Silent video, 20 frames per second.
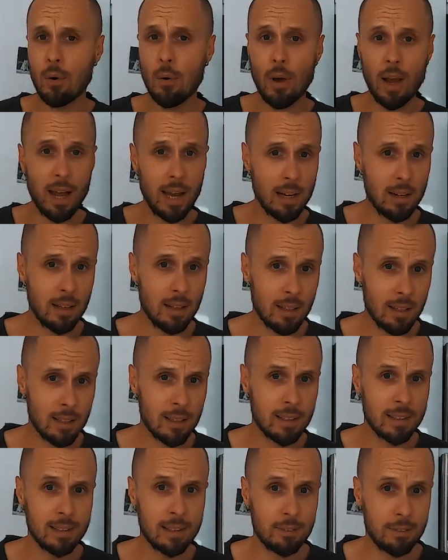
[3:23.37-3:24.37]
no
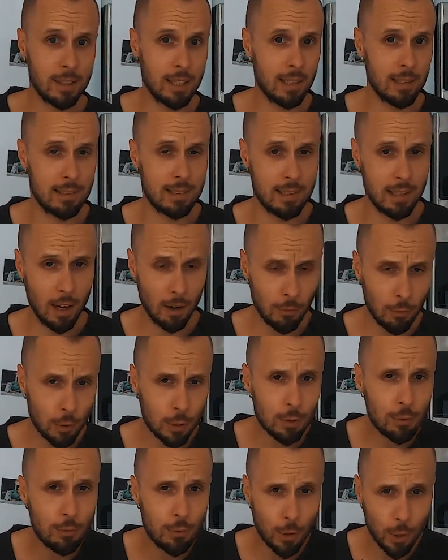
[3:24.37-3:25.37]
any difficult
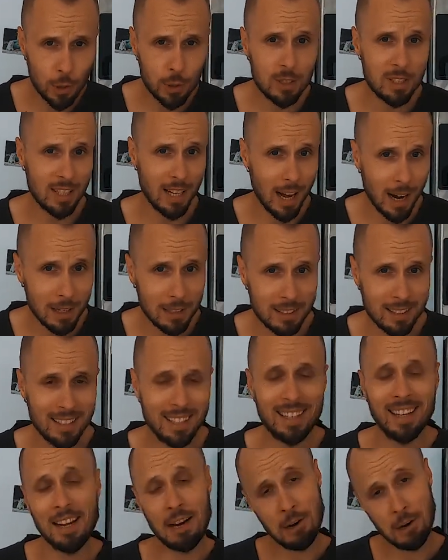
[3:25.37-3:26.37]
stuff for the first
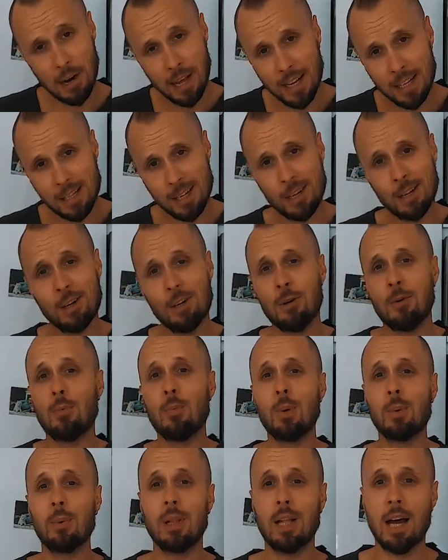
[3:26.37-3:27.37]
start and later
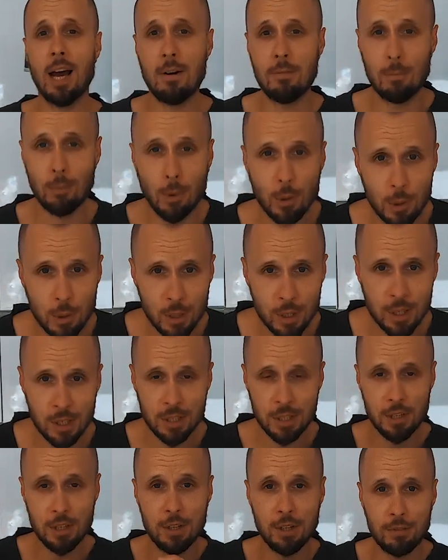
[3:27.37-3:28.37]
we will have
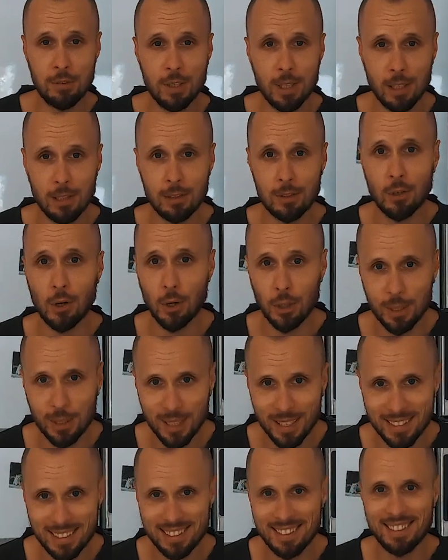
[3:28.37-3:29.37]
more difficult
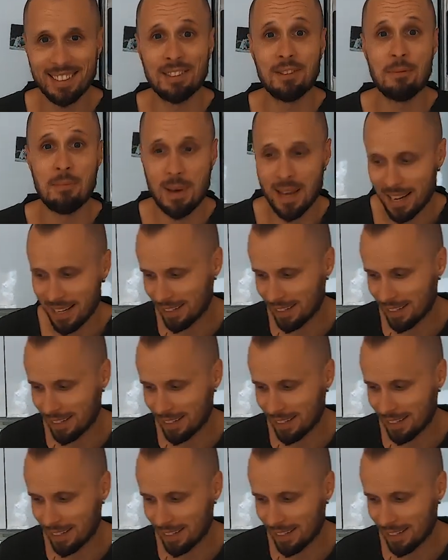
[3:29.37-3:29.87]
cocktails to